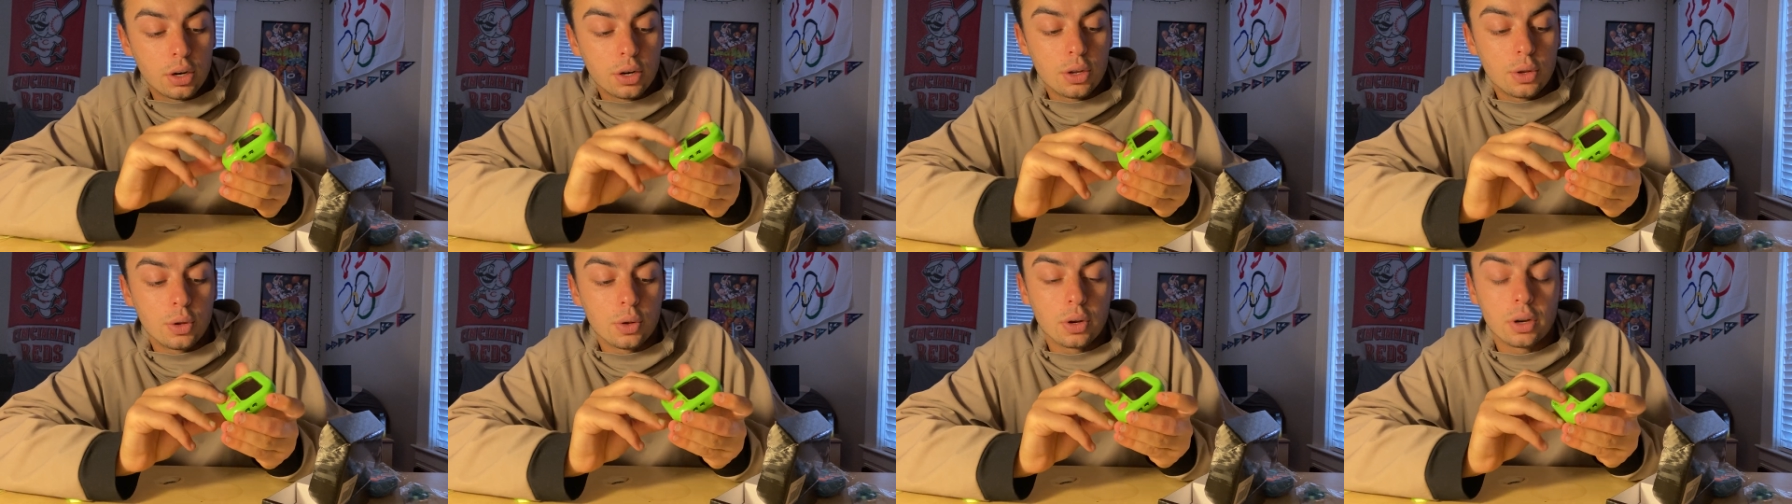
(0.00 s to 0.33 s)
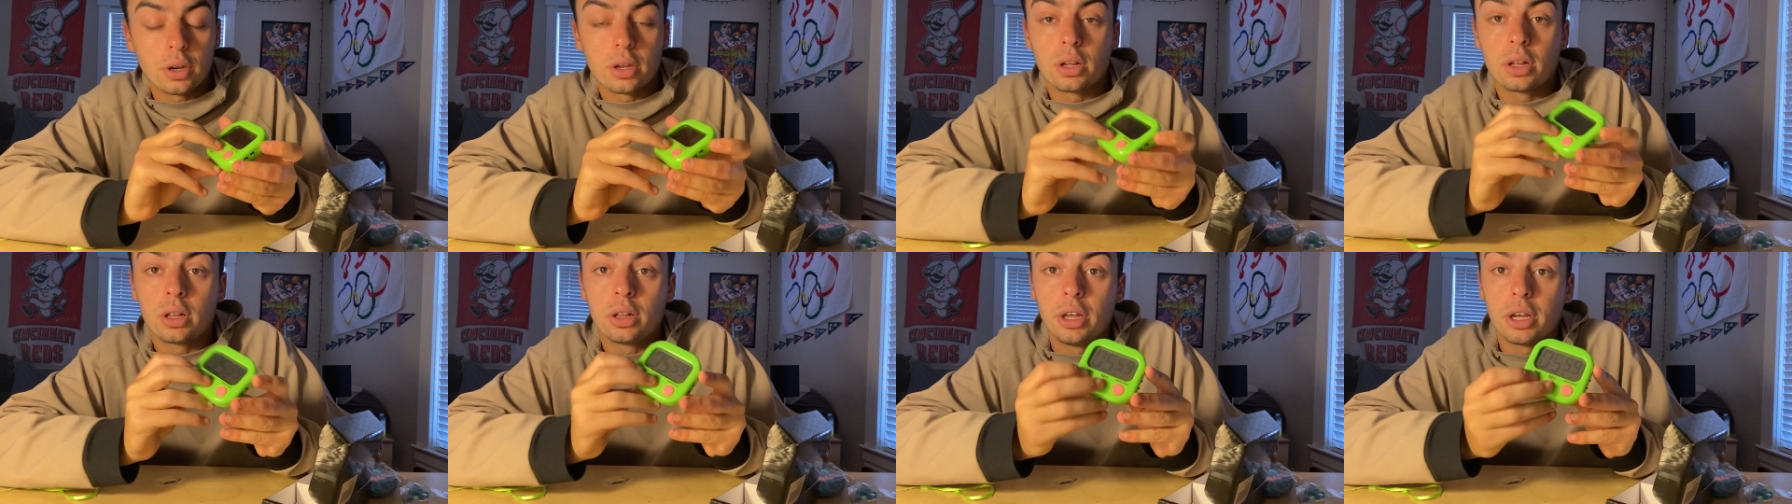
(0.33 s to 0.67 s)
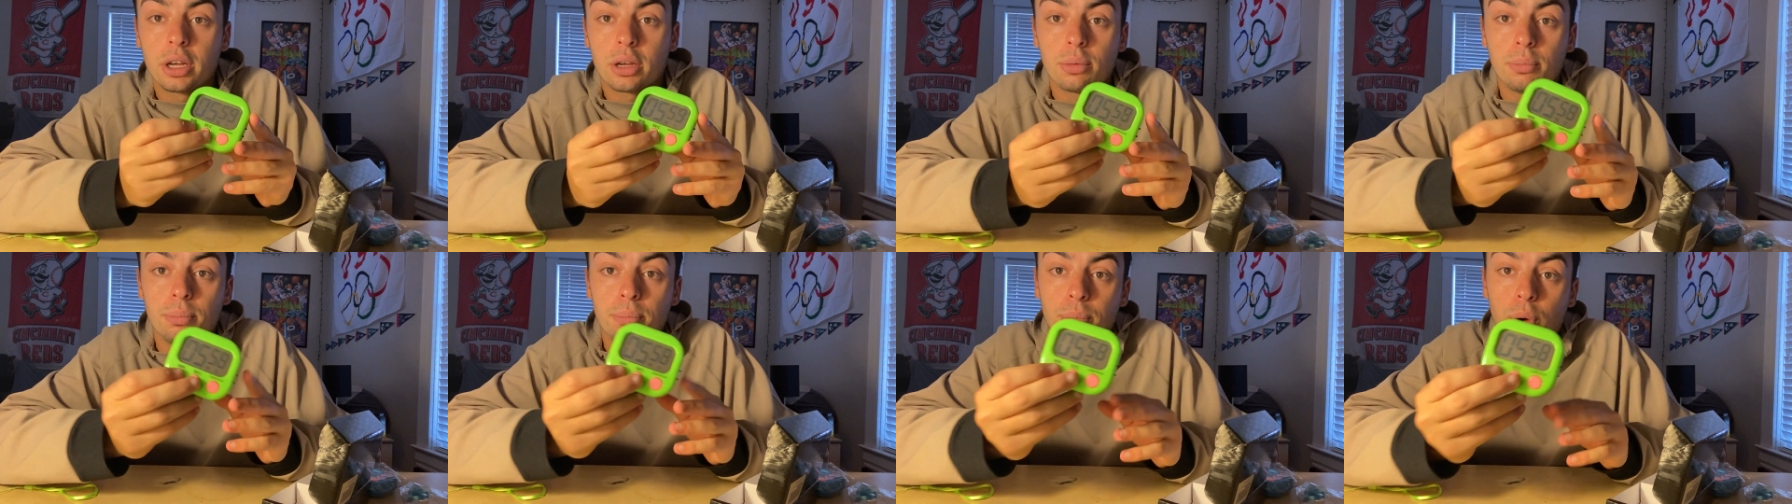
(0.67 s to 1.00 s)
you can
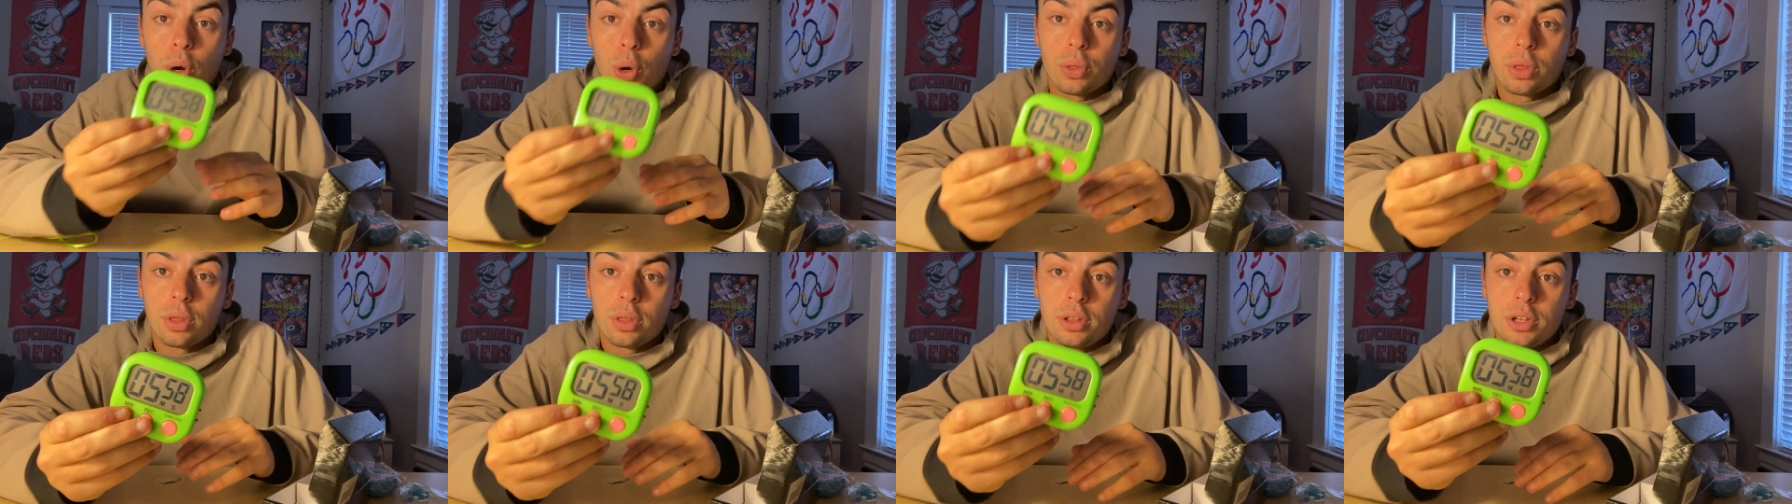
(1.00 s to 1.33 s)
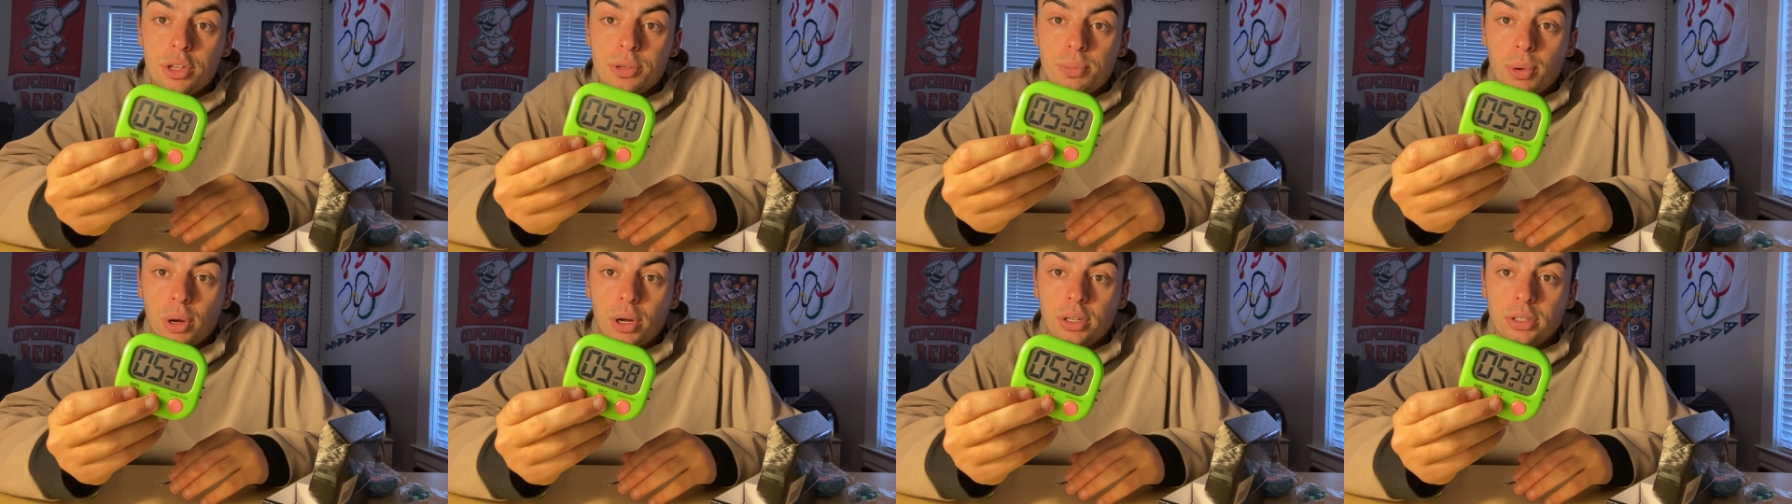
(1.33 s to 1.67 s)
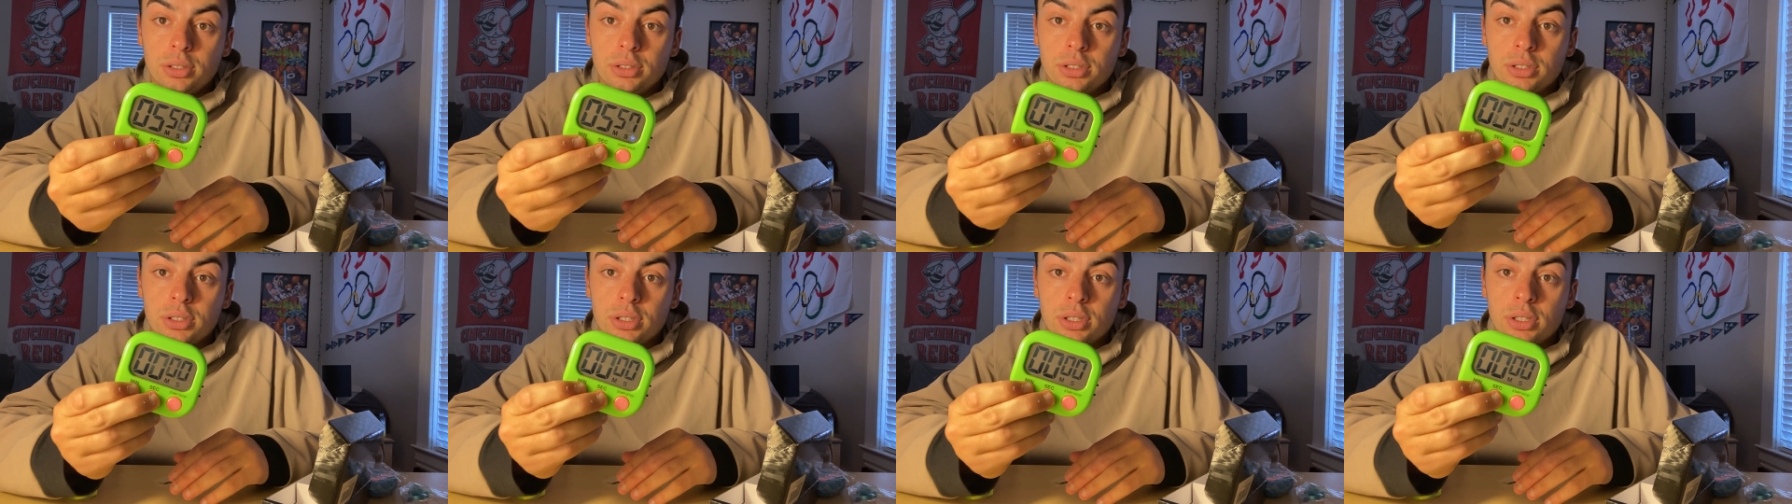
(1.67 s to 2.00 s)
click both of these
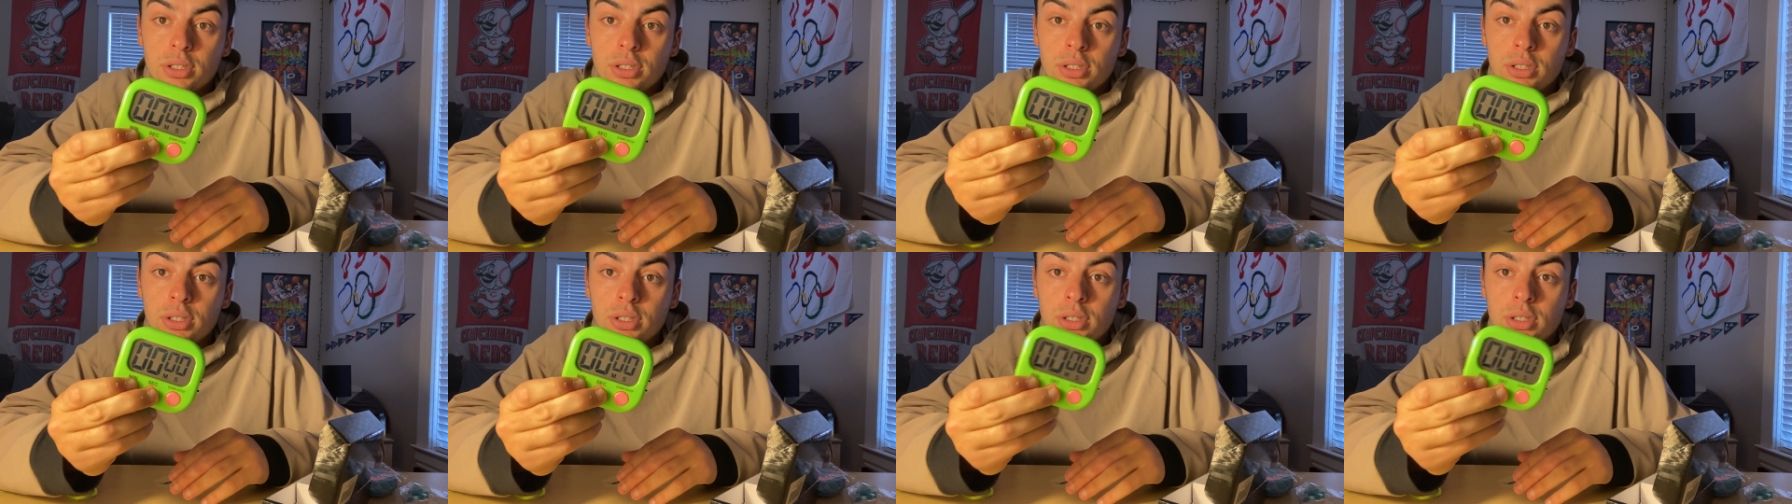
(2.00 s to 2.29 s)
buttons